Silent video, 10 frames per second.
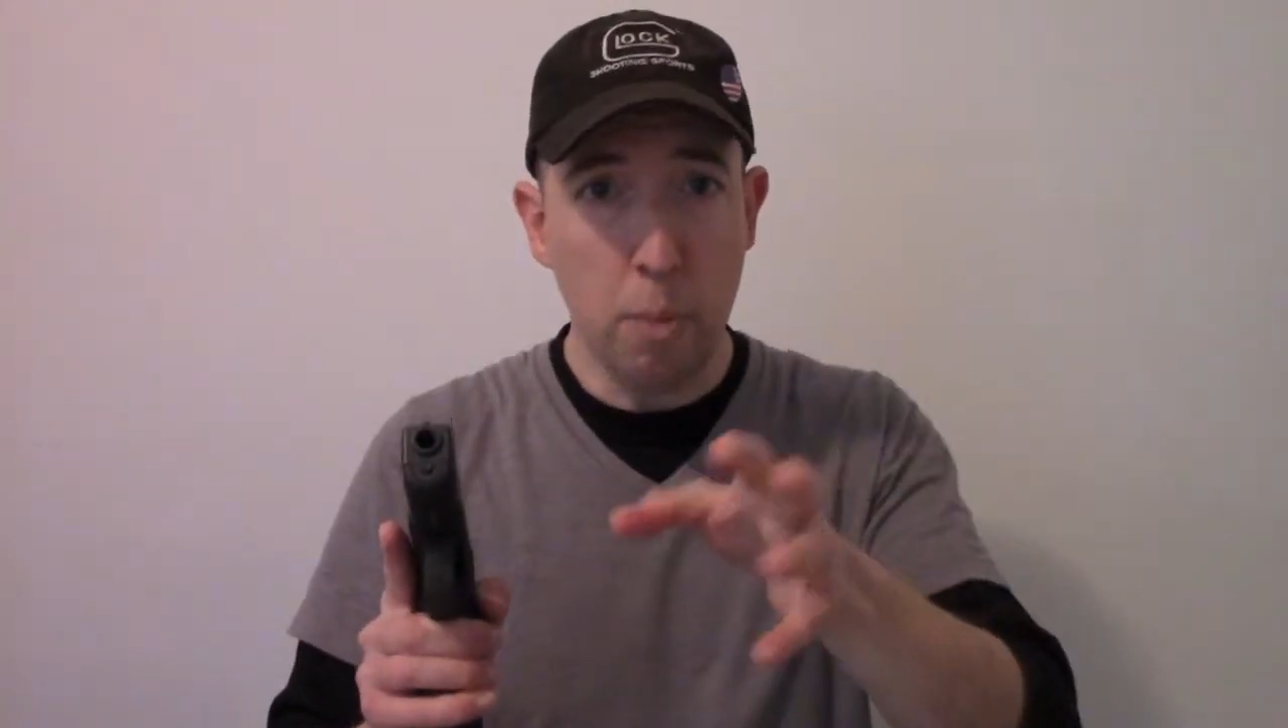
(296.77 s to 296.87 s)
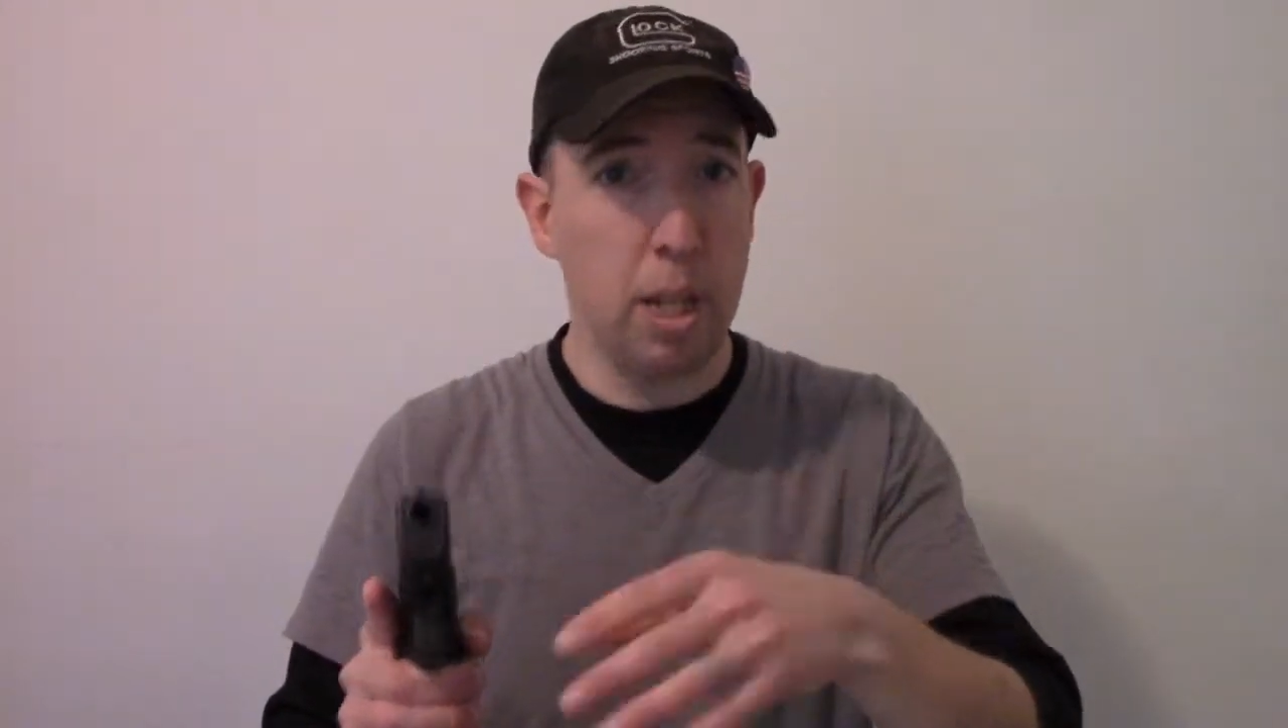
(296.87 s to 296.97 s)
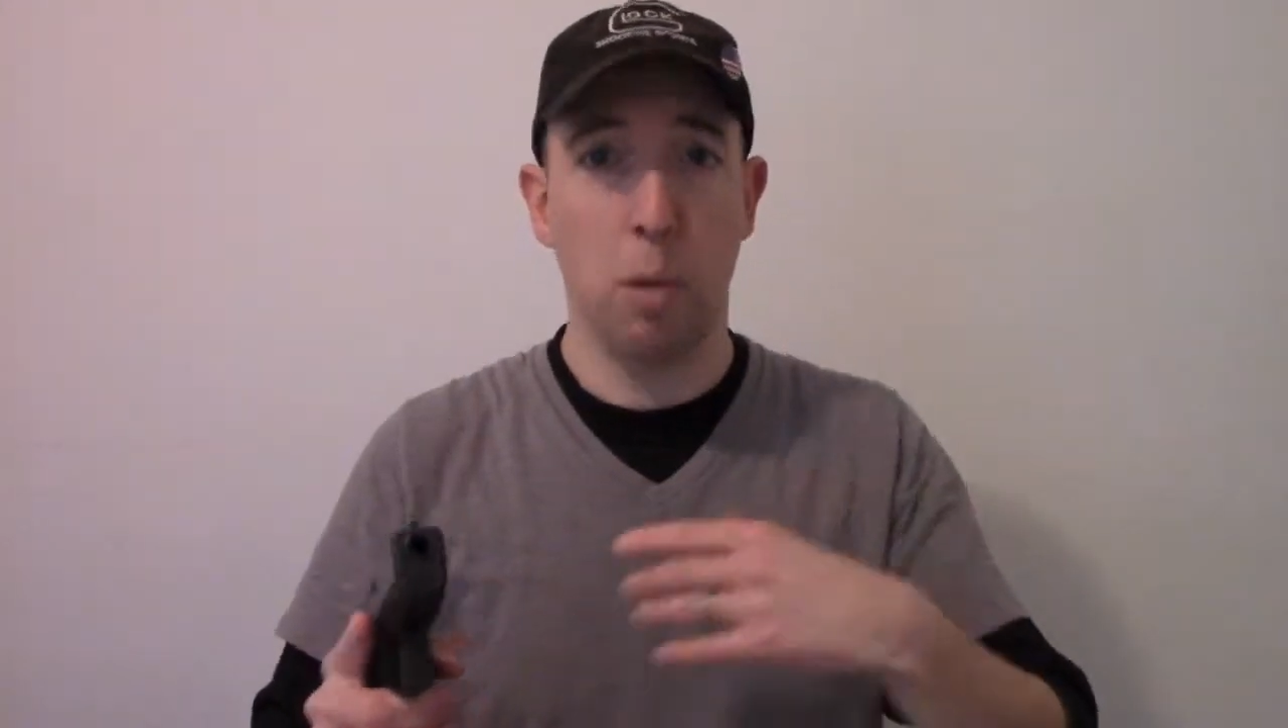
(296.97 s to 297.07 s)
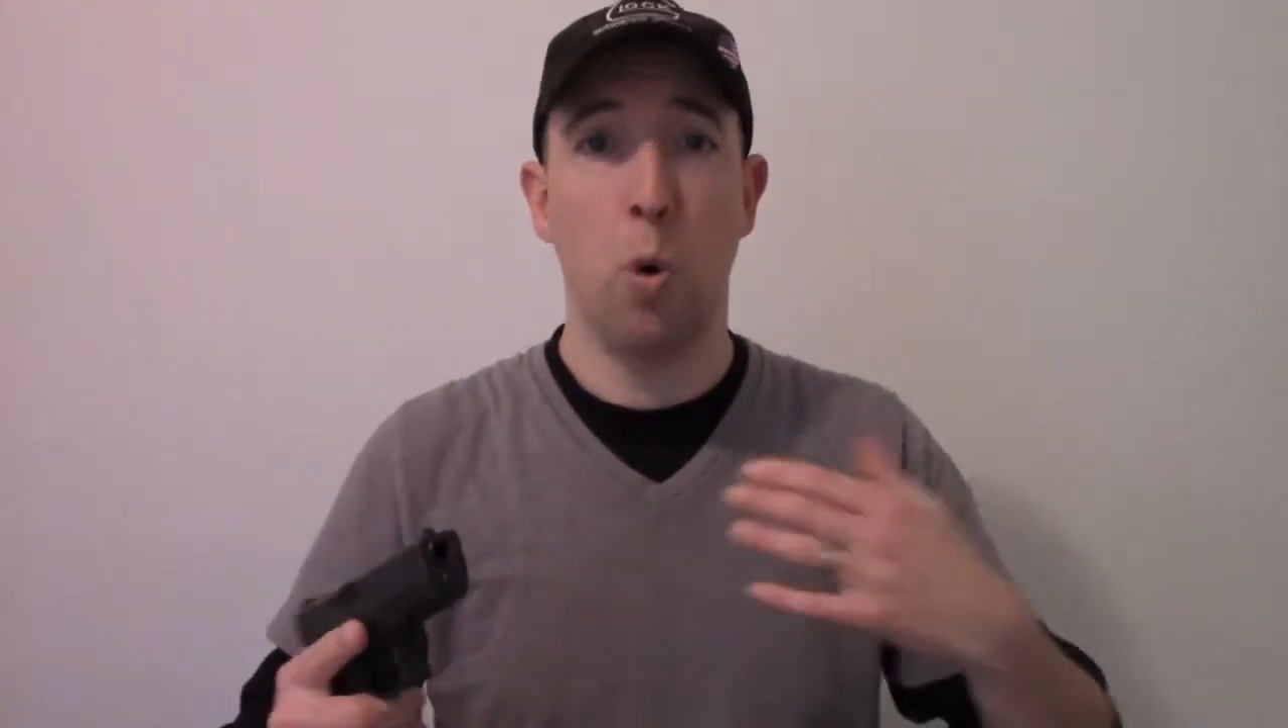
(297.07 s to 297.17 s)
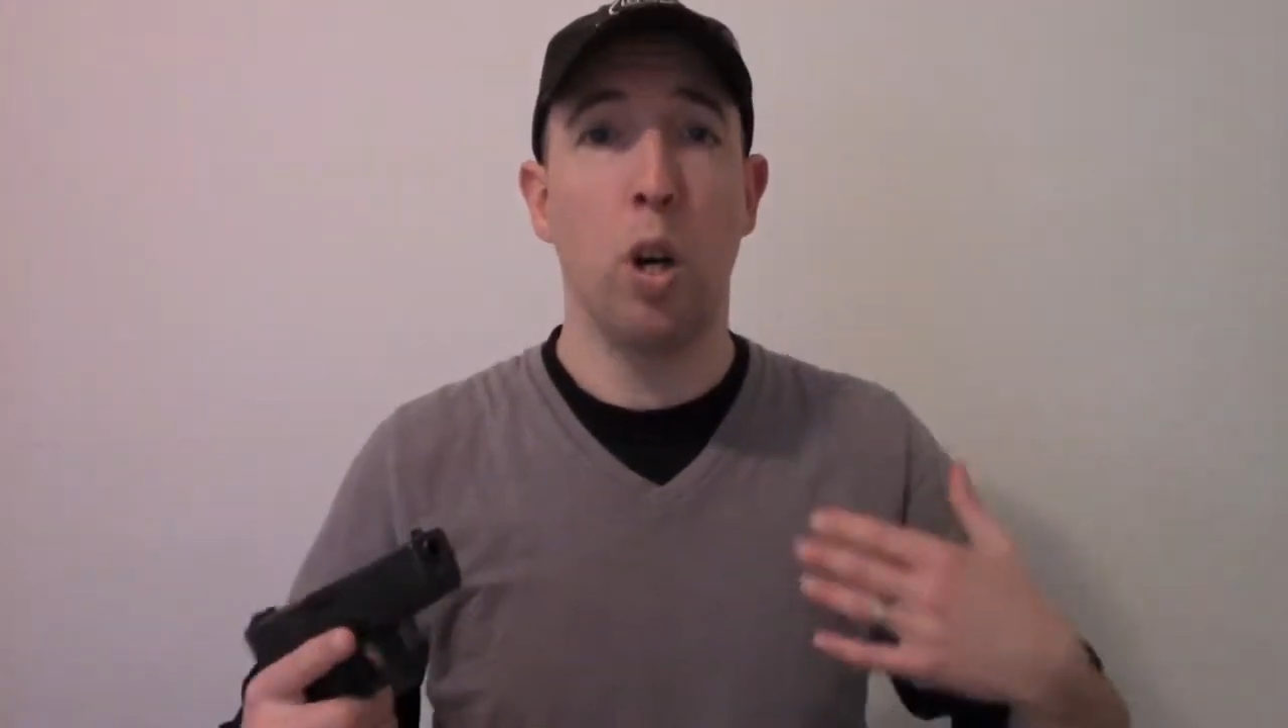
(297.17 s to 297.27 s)
I'm
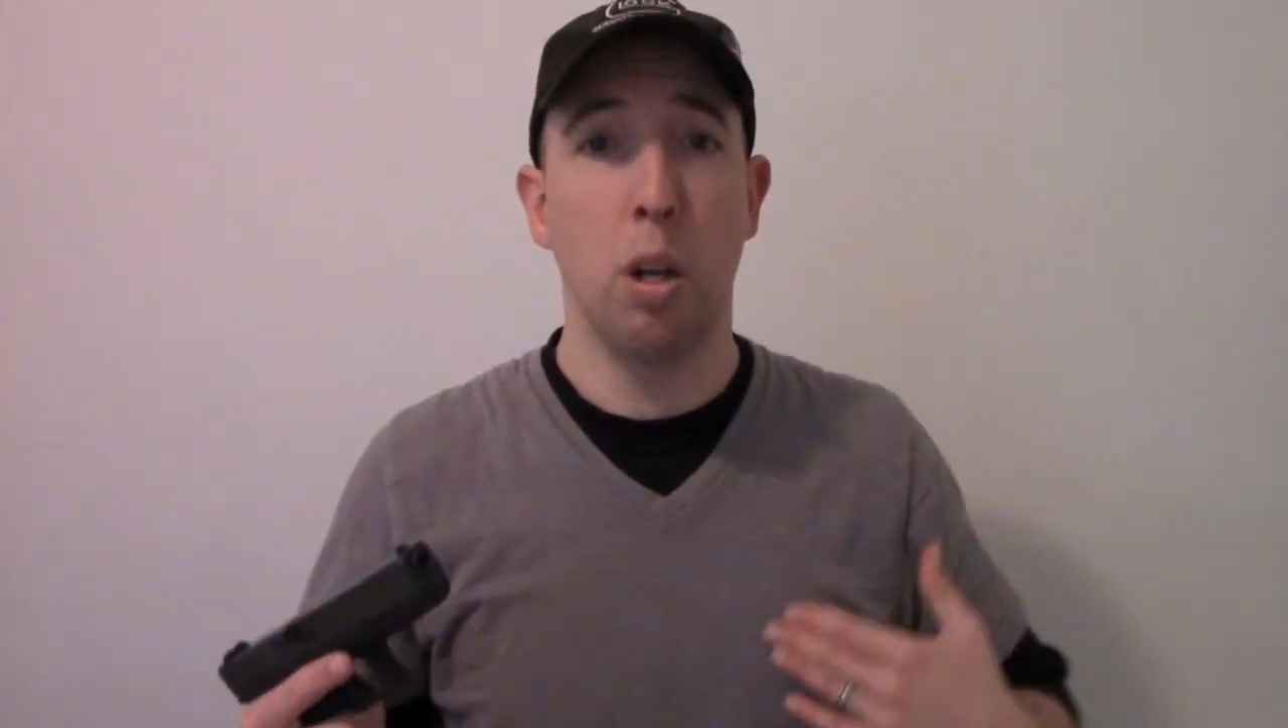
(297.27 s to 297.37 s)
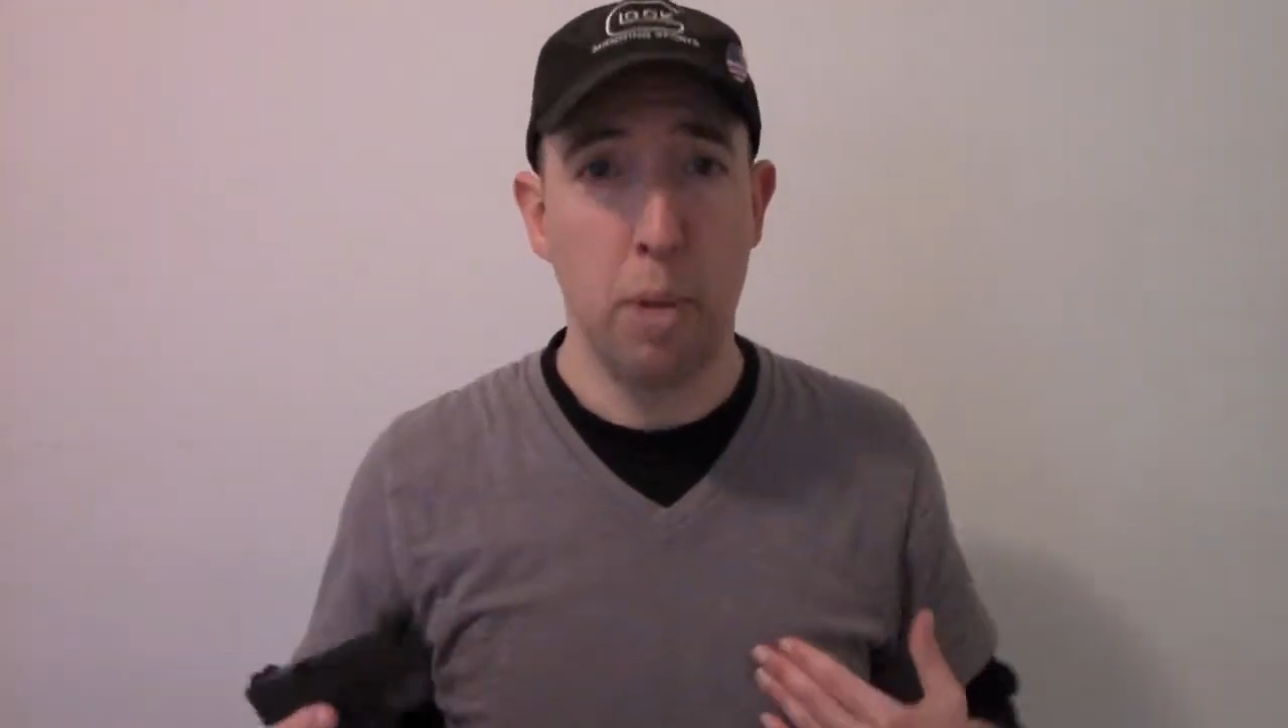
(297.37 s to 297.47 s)
not going to point it at